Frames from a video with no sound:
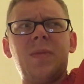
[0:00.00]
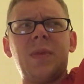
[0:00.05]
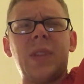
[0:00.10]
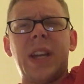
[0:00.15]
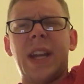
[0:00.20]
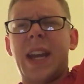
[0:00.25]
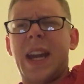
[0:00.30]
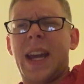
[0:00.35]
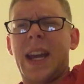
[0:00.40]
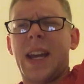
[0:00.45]

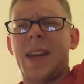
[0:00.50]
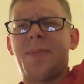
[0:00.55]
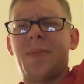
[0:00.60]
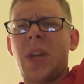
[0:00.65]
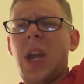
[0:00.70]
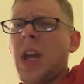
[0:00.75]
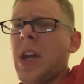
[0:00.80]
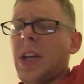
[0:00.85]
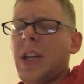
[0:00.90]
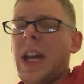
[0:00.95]
Yeah.
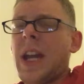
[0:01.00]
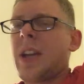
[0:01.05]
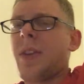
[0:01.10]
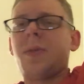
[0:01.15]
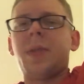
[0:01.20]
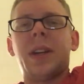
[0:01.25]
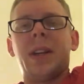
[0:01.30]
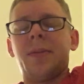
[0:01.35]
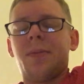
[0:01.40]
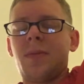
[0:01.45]

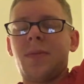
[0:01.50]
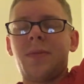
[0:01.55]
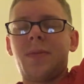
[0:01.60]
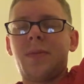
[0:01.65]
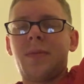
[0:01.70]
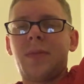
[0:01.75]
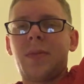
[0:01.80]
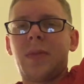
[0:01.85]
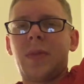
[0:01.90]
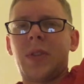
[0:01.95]
Anyway,
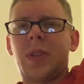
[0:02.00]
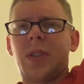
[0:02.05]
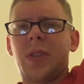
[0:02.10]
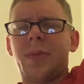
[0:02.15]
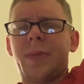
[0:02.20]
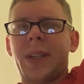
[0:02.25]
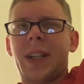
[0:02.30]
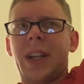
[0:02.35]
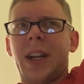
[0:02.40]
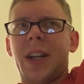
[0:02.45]

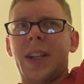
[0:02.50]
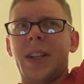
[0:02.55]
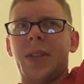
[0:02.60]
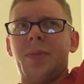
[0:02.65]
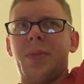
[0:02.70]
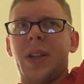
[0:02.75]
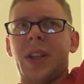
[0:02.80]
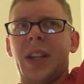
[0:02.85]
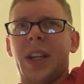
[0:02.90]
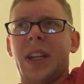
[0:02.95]
my God, that'd
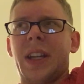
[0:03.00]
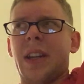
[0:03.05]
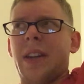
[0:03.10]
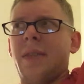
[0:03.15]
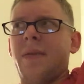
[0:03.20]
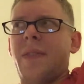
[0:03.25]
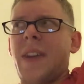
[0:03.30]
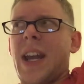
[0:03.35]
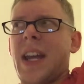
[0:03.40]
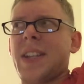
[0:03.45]
be like an
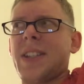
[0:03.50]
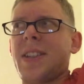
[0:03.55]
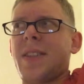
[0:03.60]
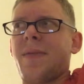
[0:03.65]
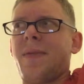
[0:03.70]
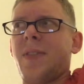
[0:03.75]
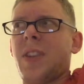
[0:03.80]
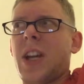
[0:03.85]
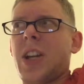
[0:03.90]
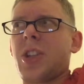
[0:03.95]
advanced
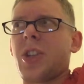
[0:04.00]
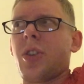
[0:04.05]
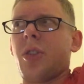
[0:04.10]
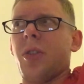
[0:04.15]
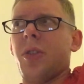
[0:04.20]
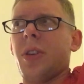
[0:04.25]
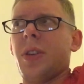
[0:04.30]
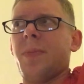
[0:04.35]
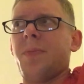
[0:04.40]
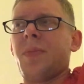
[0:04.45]
flesh
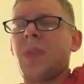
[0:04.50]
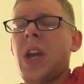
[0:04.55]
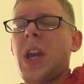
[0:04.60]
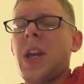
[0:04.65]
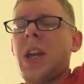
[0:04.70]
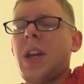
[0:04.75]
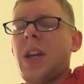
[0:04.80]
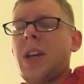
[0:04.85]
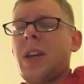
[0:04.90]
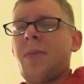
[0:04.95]
golem.
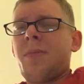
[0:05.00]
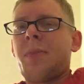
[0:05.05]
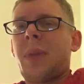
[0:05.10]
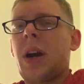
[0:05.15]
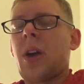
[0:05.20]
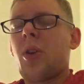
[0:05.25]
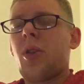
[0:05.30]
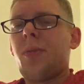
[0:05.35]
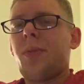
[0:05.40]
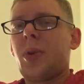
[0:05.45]
My
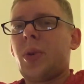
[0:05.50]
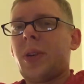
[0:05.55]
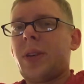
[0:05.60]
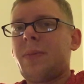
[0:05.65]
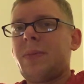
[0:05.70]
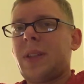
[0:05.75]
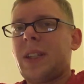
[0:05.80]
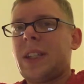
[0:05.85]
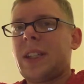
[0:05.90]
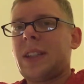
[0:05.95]
whole
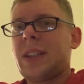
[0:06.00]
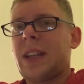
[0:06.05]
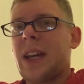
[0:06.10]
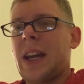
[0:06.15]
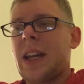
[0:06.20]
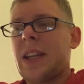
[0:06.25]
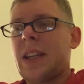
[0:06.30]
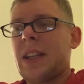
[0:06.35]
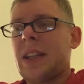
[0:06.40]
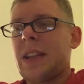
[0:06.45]
point being that